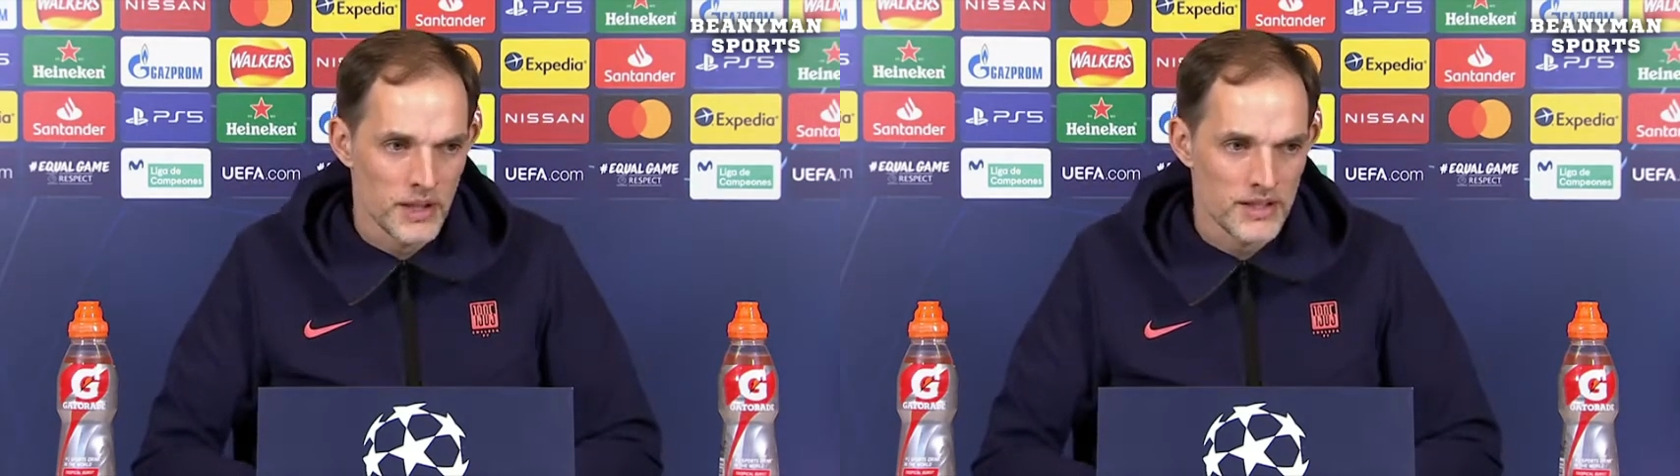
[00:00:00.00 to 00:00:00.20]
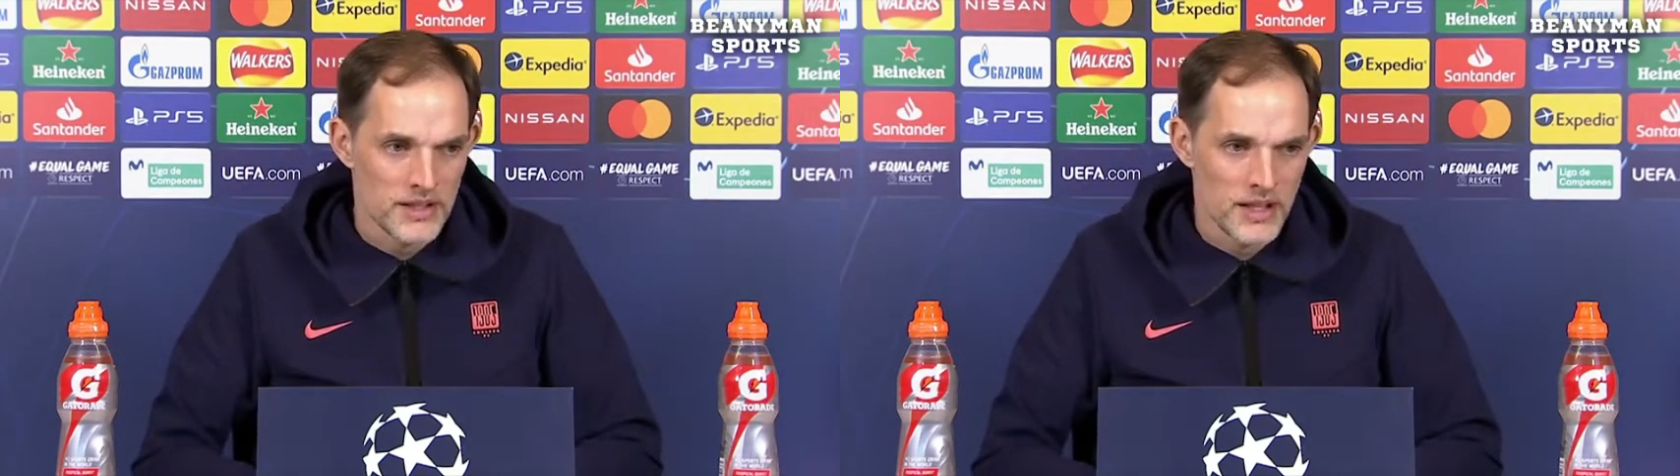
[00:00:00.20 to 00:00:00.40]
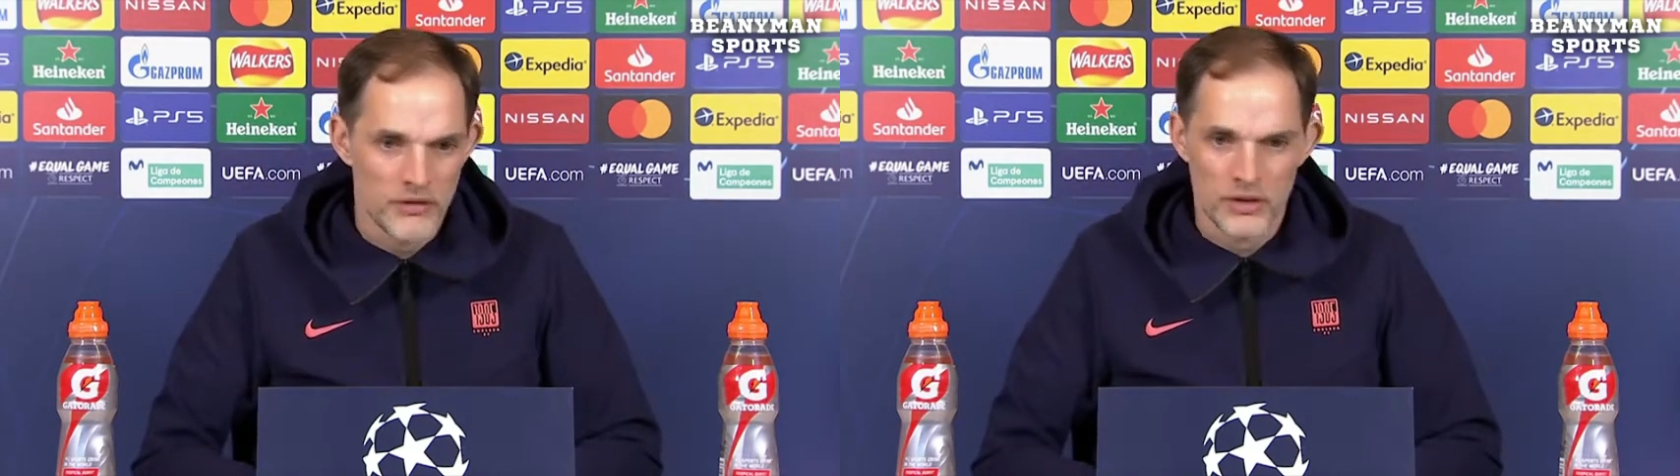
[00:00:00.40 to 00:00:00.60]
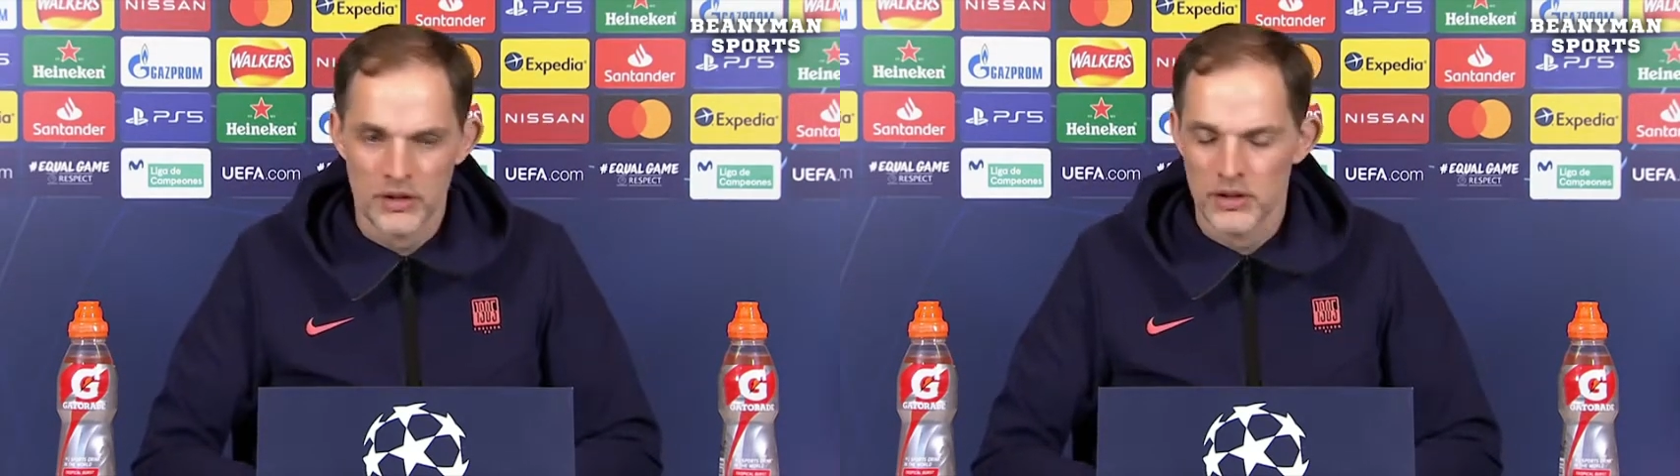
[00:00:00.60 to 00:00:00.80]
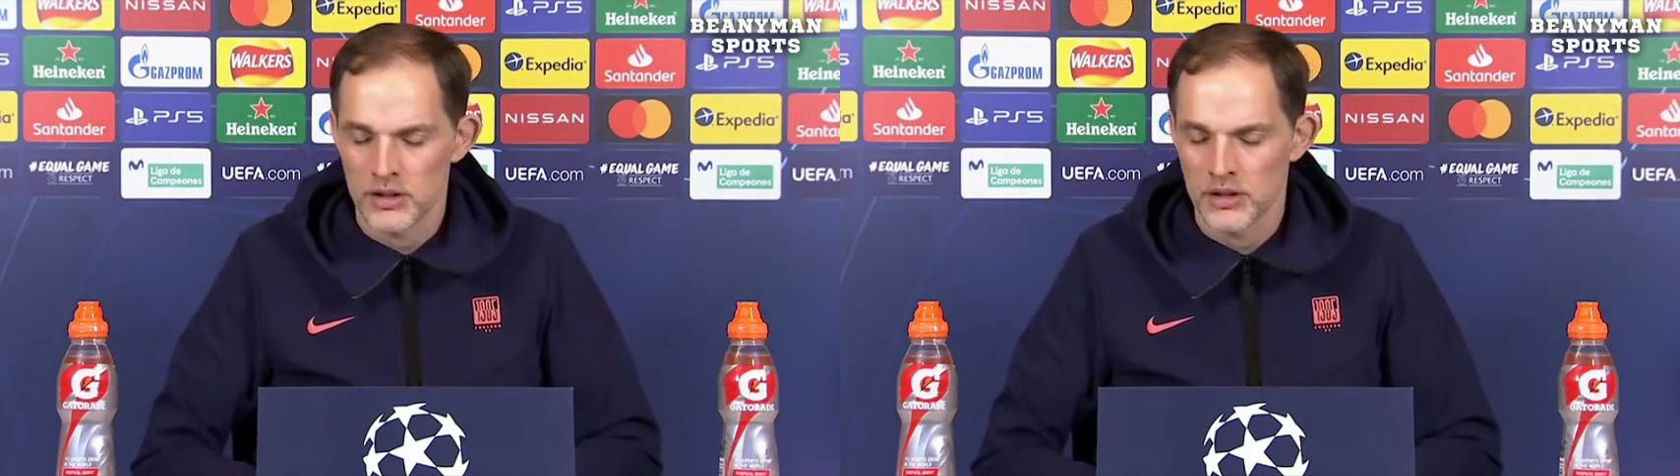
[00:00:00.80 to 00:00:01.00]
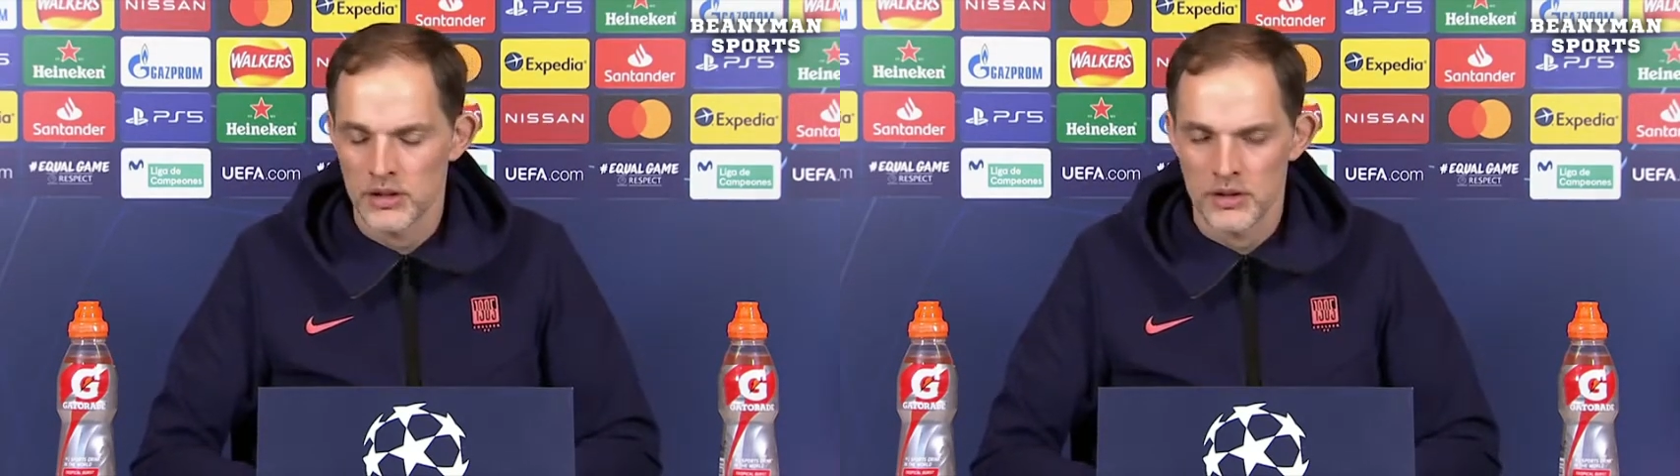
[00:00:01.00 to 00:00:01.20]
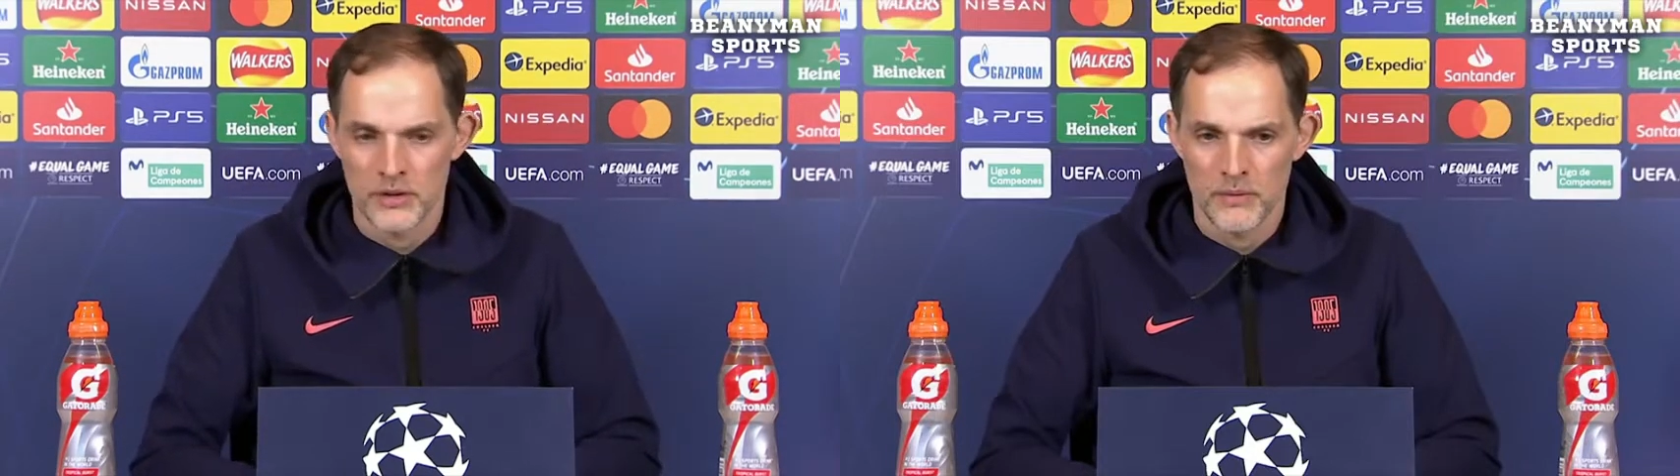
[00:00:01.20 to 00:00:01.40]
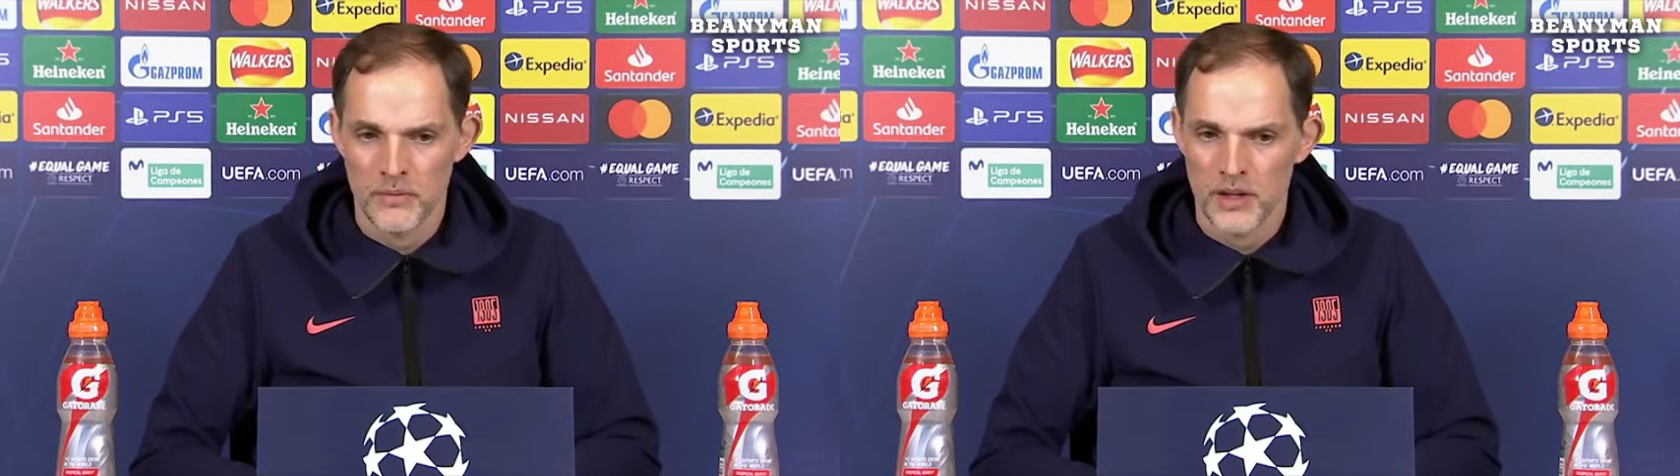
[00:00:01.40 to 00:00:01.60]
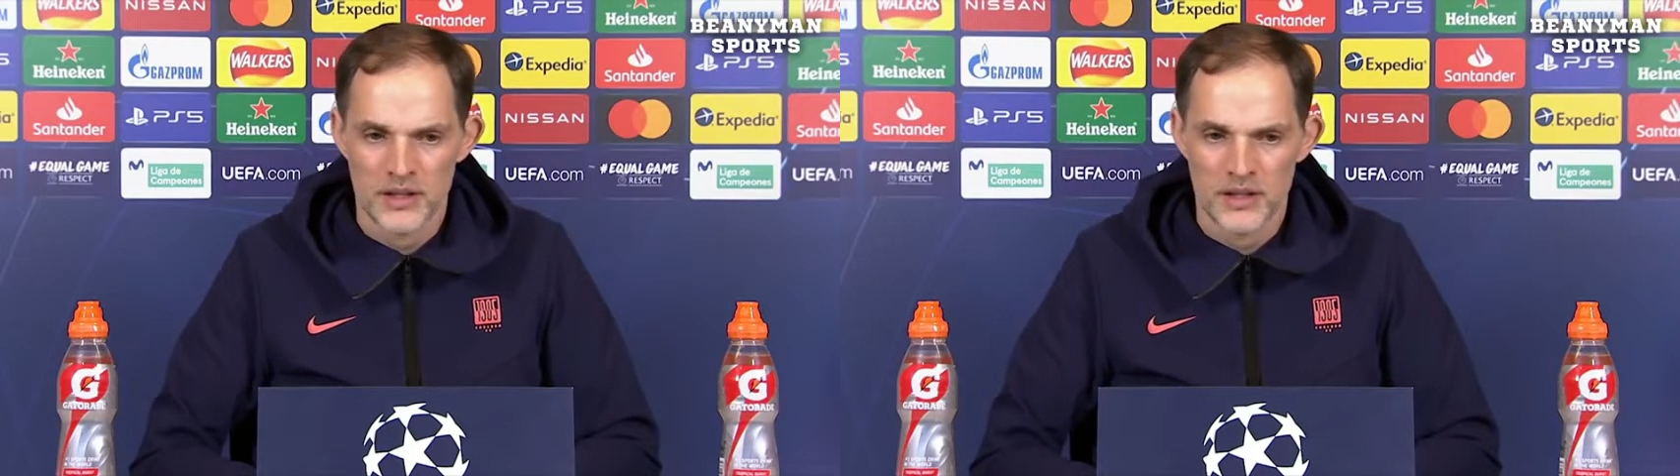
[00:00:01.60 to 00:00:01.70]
And in terms of injury news,